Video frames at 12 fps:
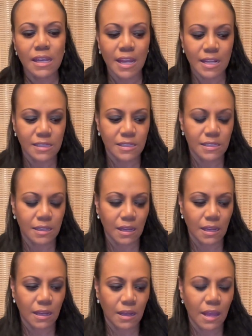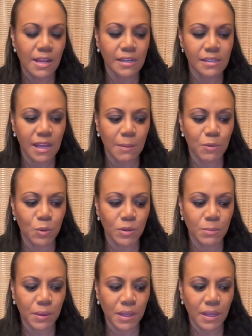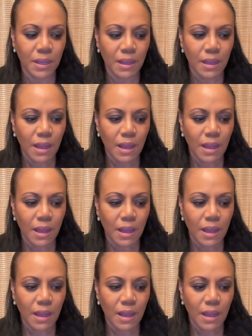it's an example would be